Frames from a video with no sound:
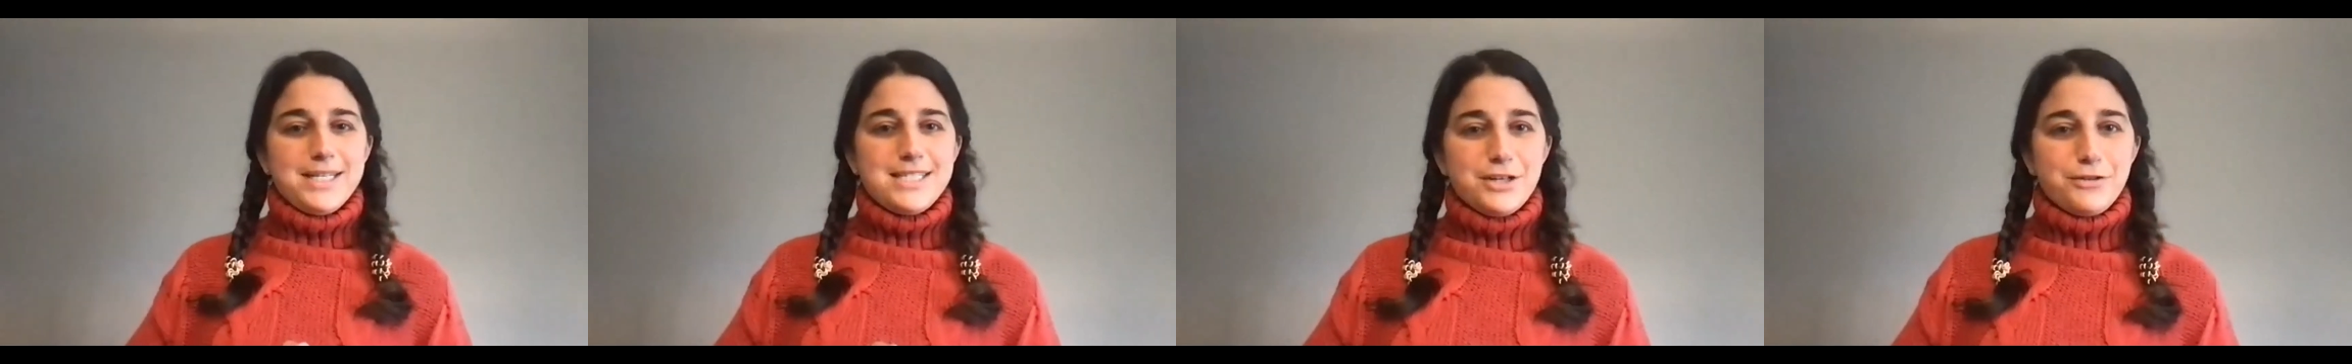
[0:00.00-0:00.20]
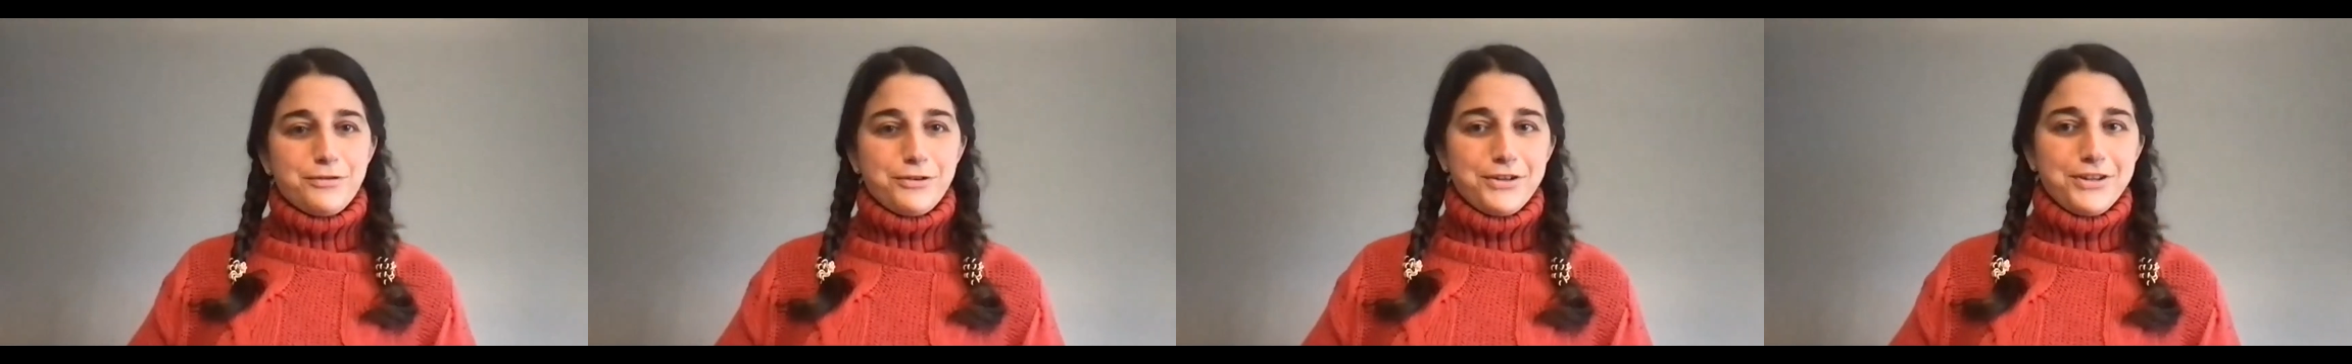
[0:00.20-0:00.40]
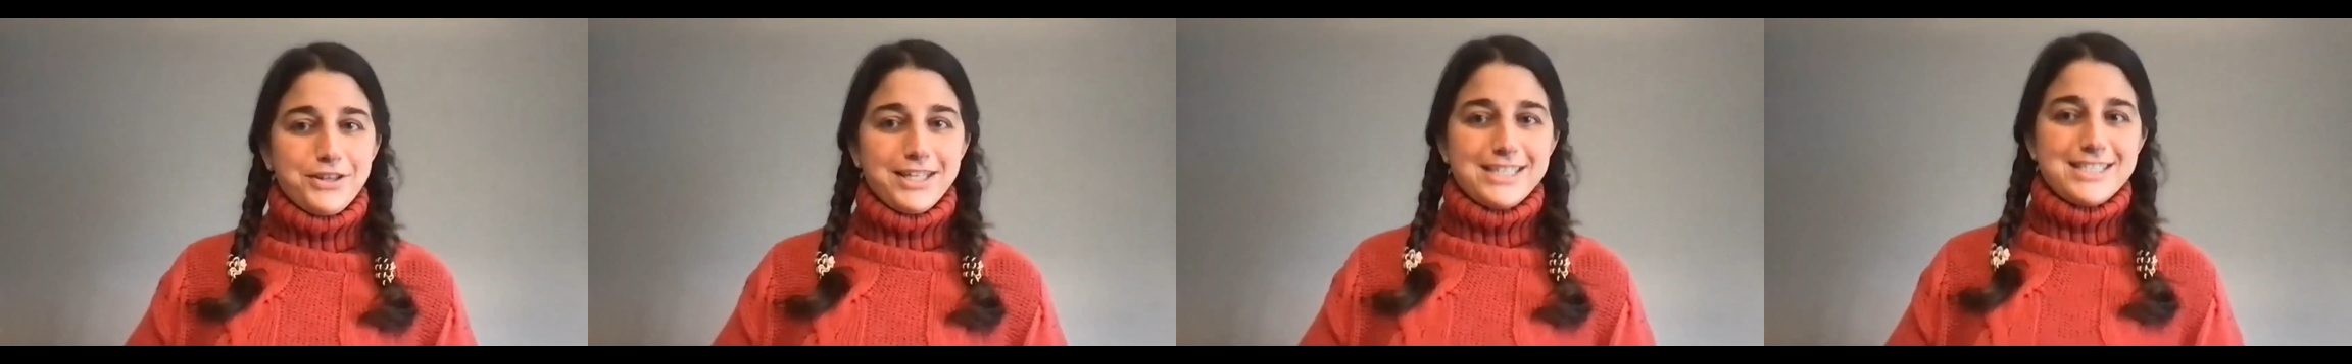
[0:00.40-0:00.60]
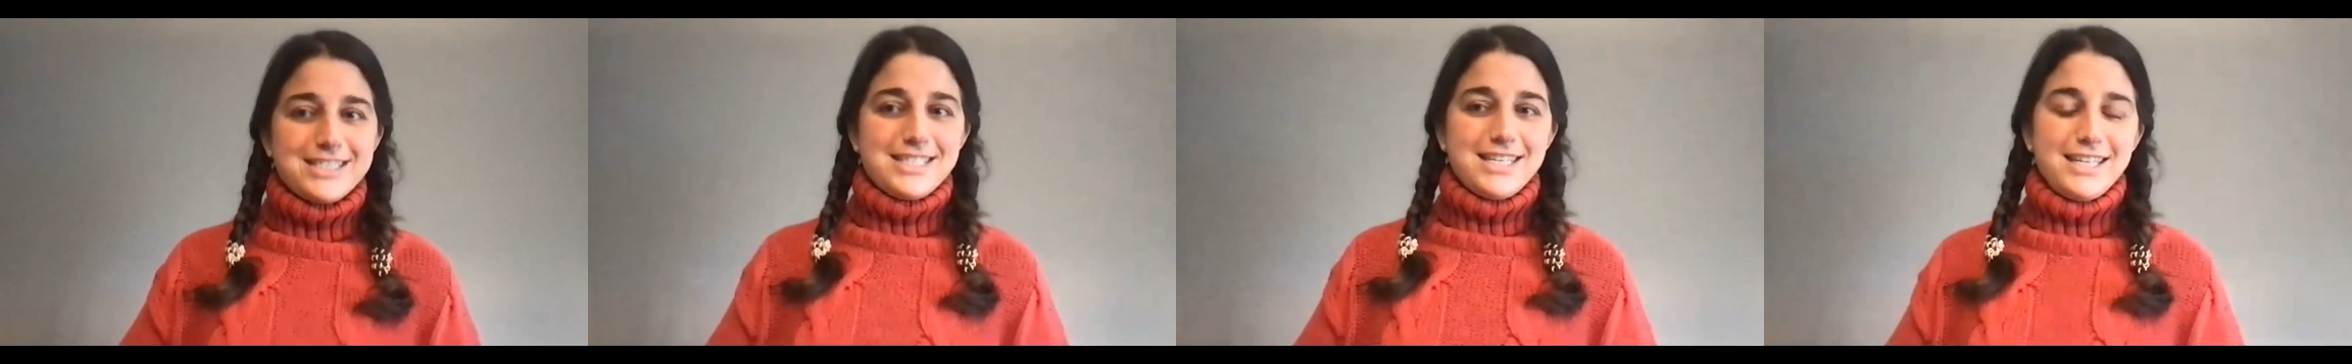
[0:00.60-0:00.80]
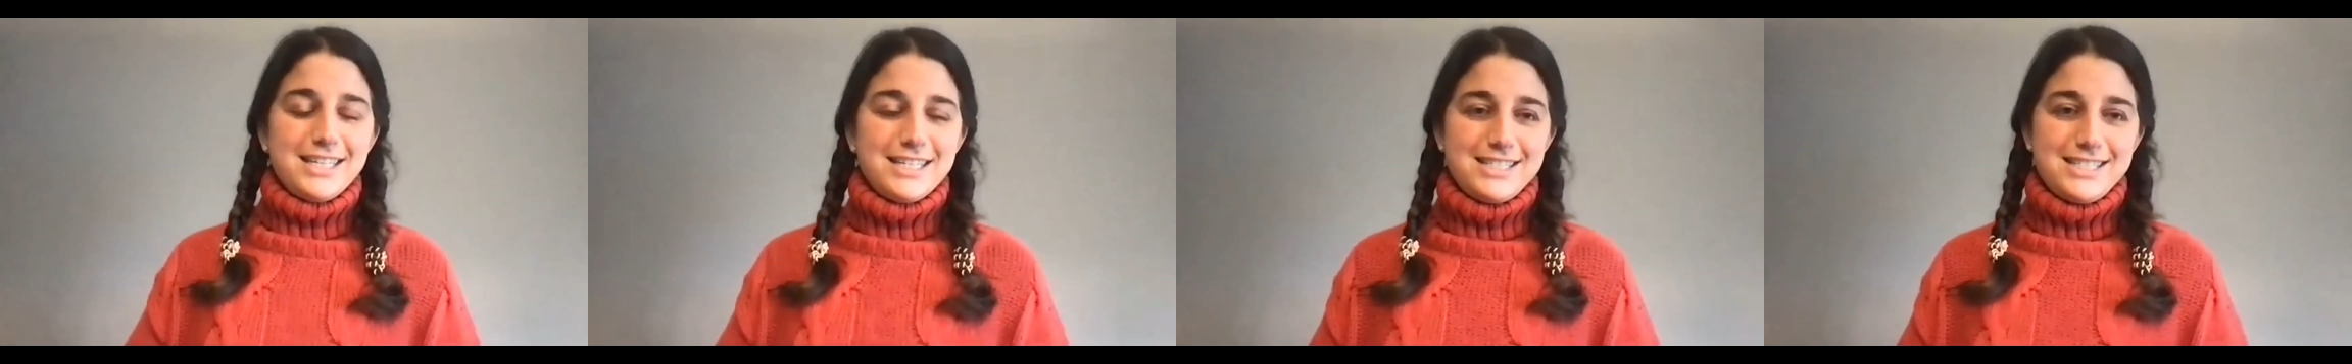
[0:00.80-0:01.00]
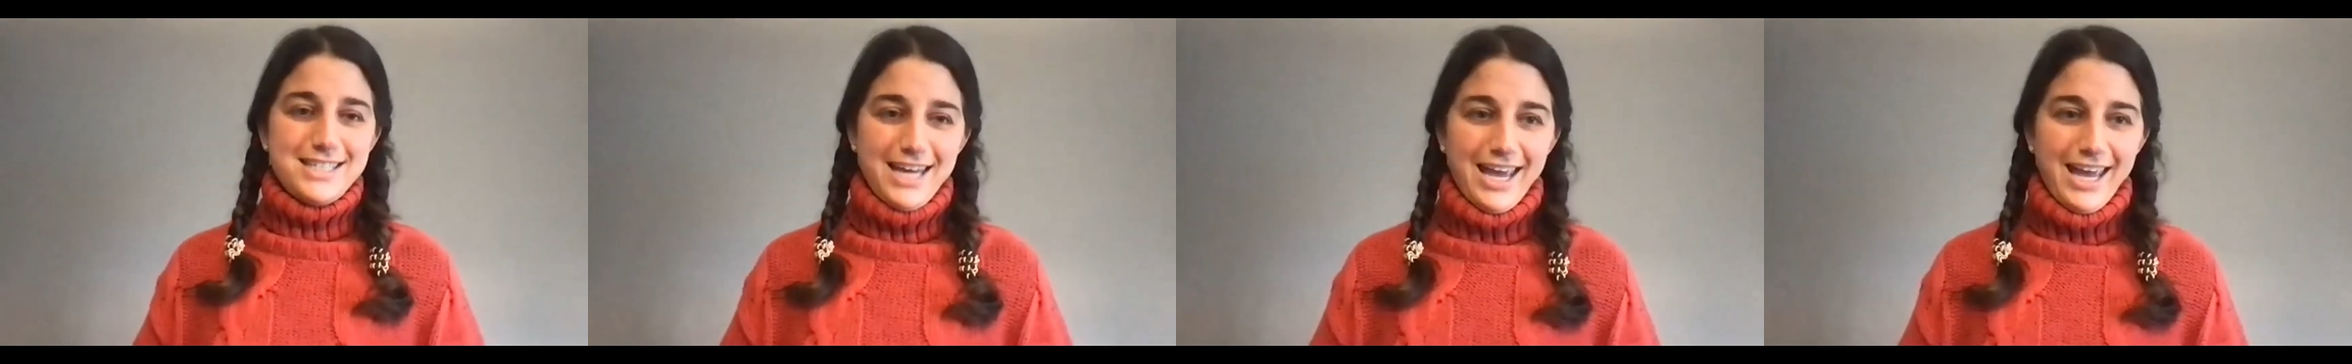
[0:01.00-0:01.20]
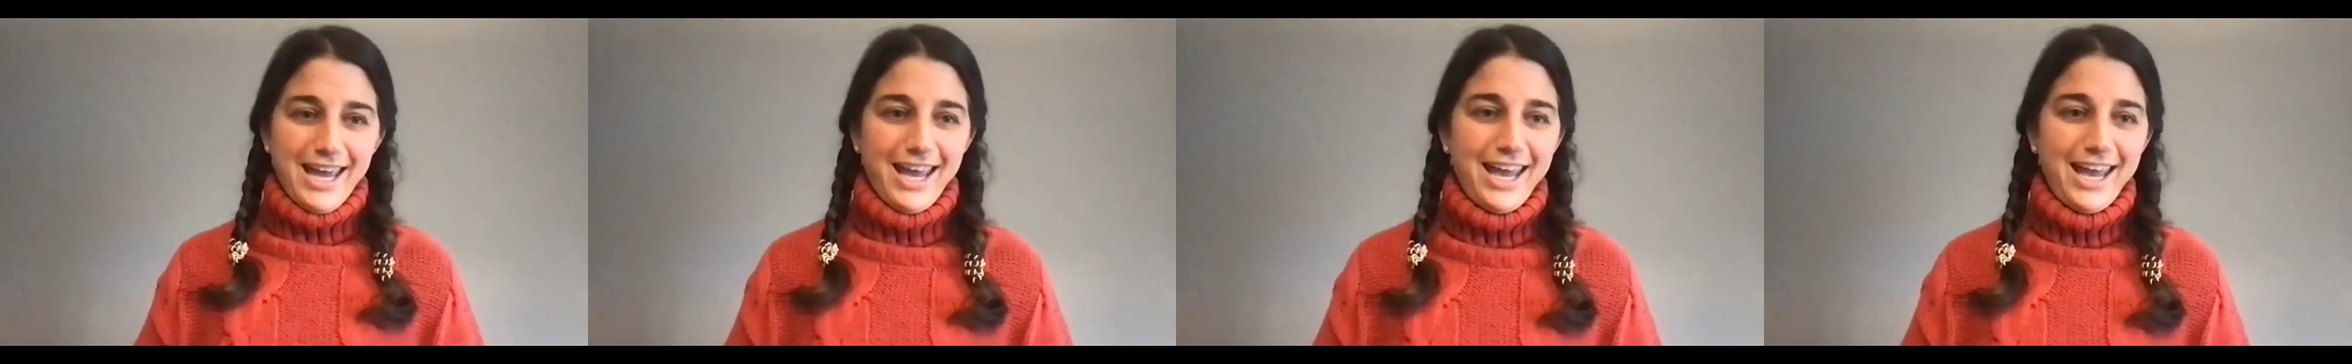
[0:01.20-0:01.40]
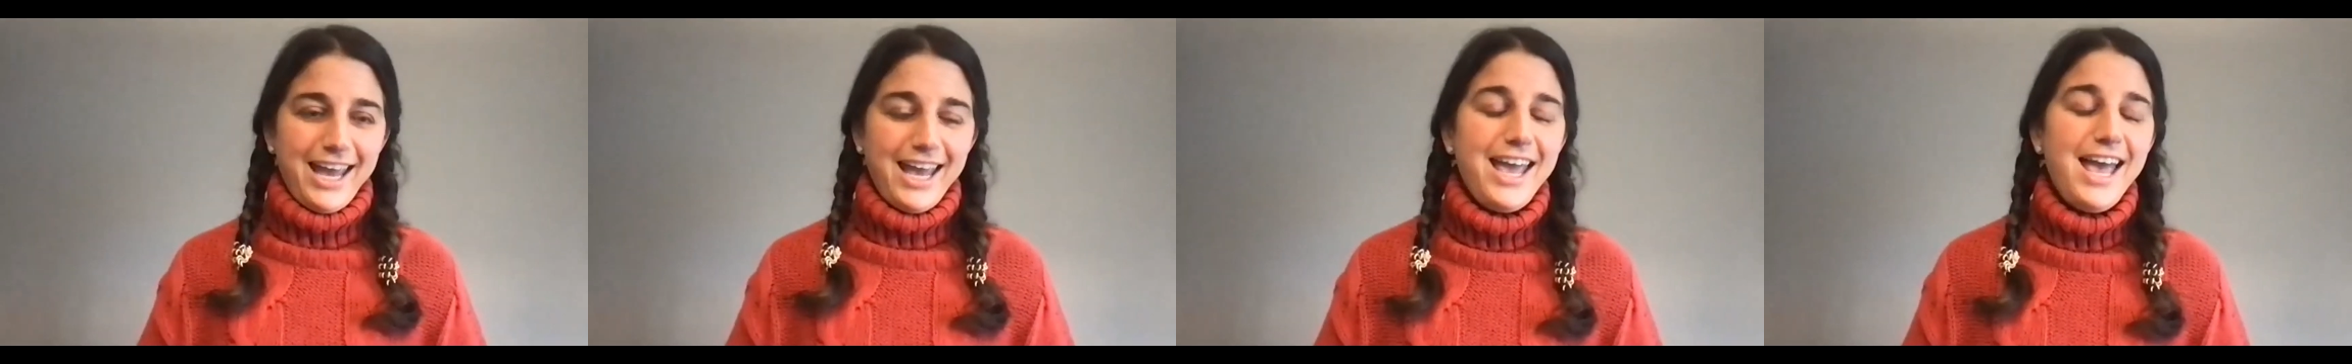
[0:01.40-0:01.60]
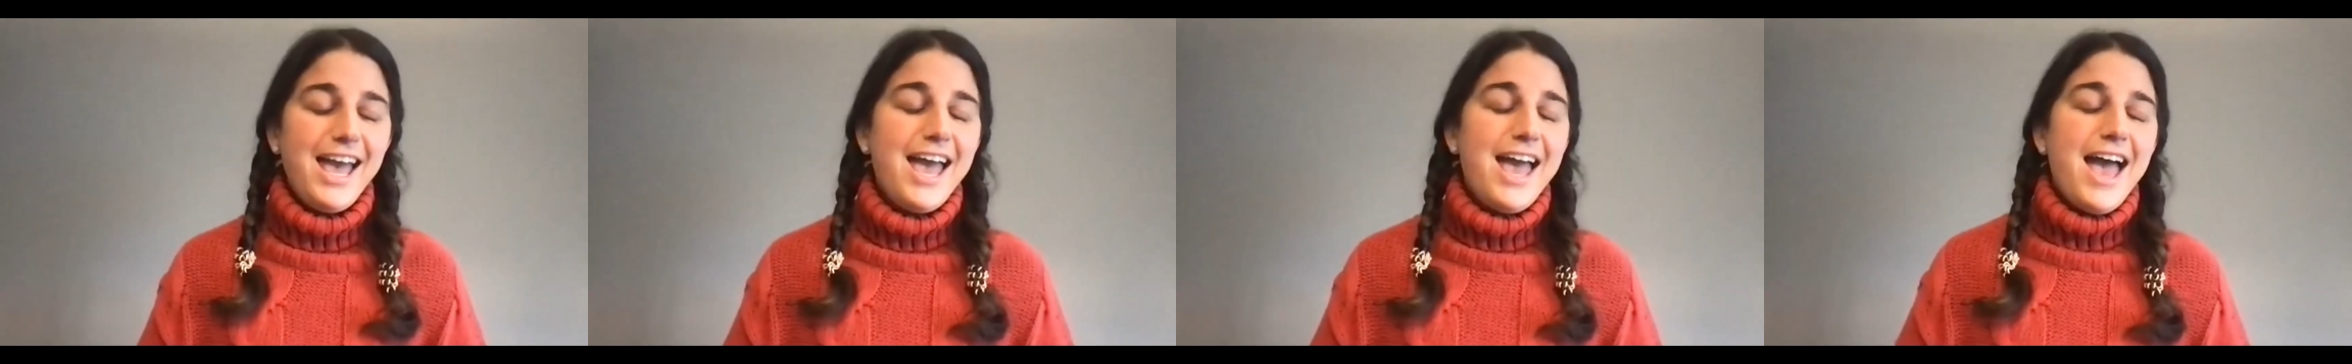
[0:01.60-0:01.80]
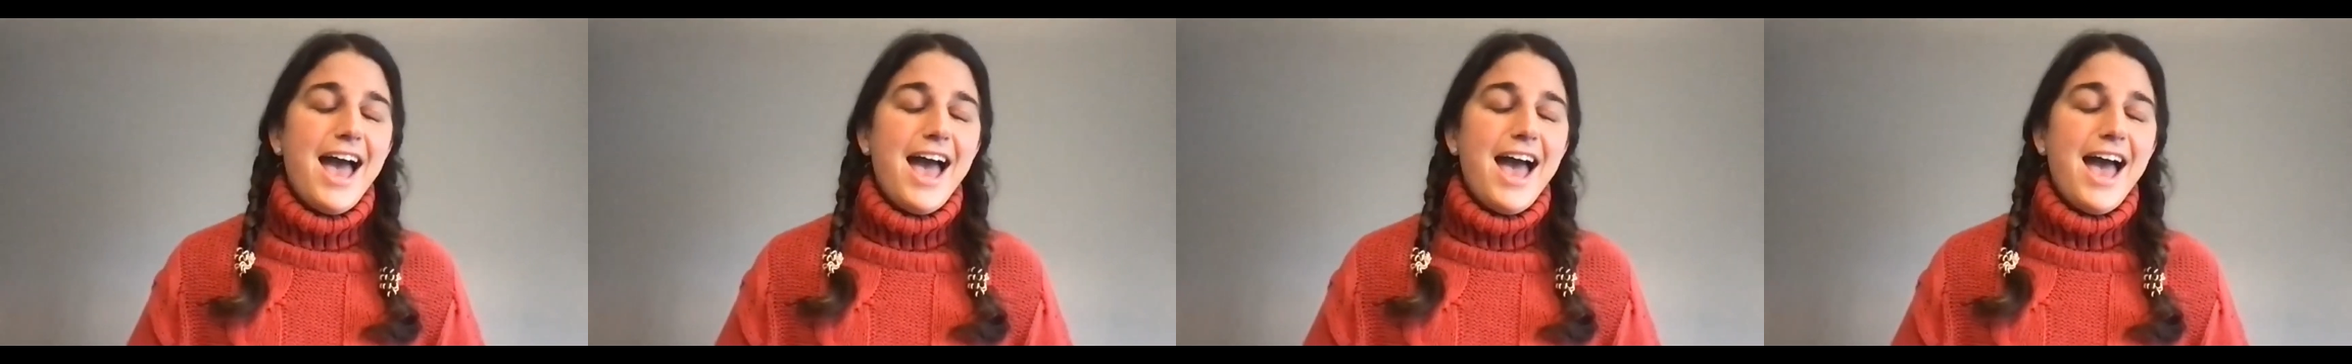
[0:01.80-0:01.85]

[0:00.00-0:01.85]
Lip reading: differently today.